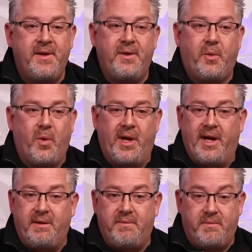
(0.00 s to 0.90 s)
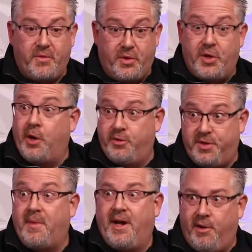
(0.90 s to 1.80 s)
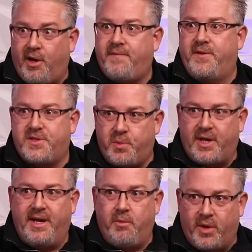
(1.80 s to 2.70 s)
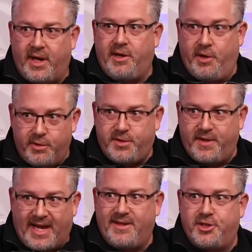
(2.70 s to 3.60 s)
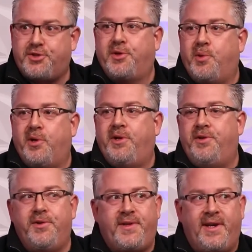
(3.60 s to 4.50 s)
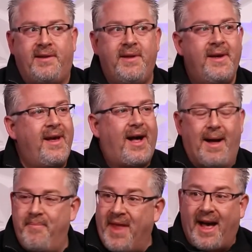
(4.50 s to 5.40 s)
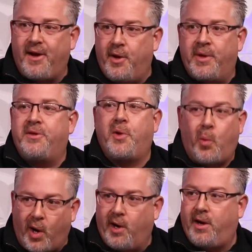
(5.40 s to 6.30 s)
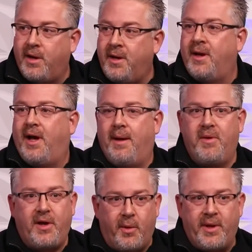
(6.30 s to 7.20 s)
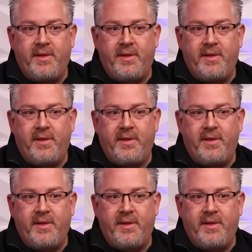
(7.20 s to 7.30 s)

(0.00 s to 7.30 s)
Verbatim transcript: when I go to my office, when I go to that district court in Newtown, I'm not going to work. I'm going